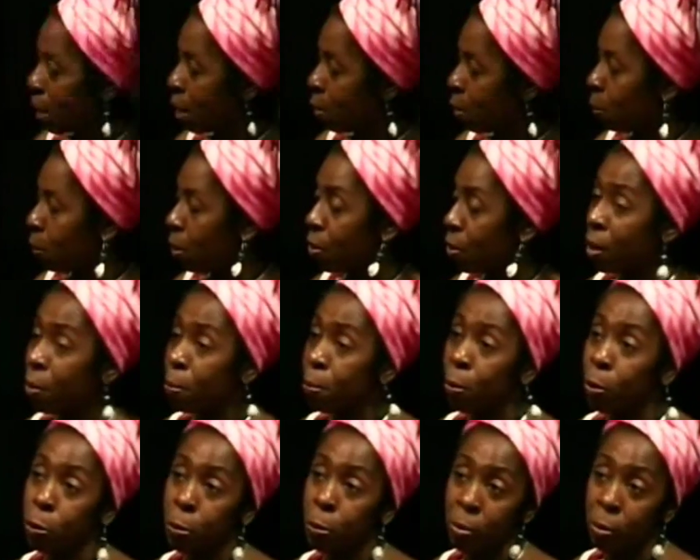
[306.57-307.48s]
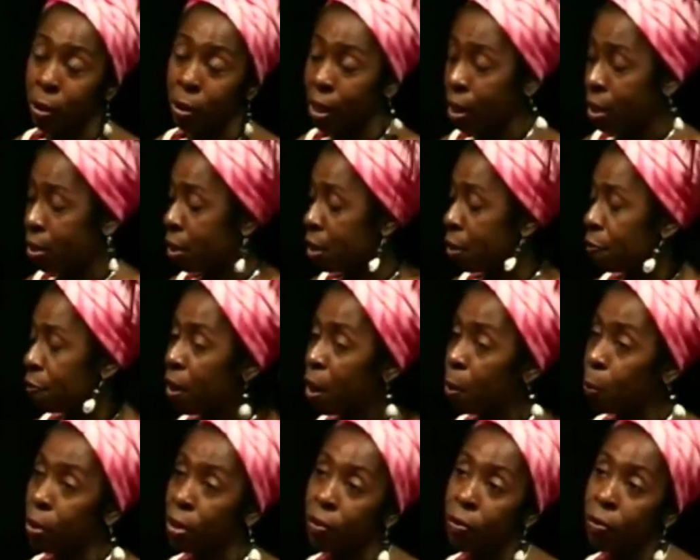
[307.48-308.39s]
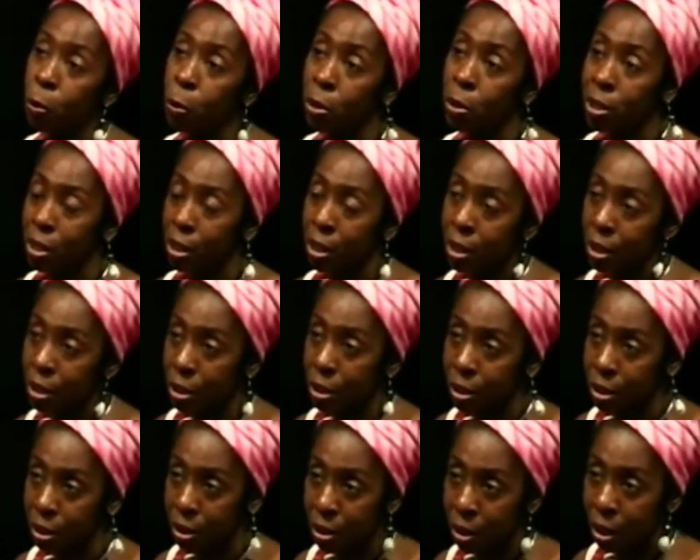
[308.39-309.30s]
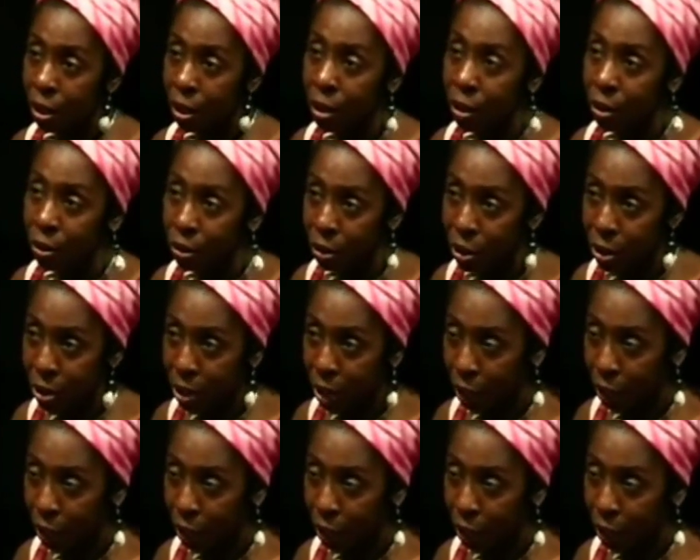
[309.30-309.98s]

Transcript: the main one that most people can identify with, of course, is the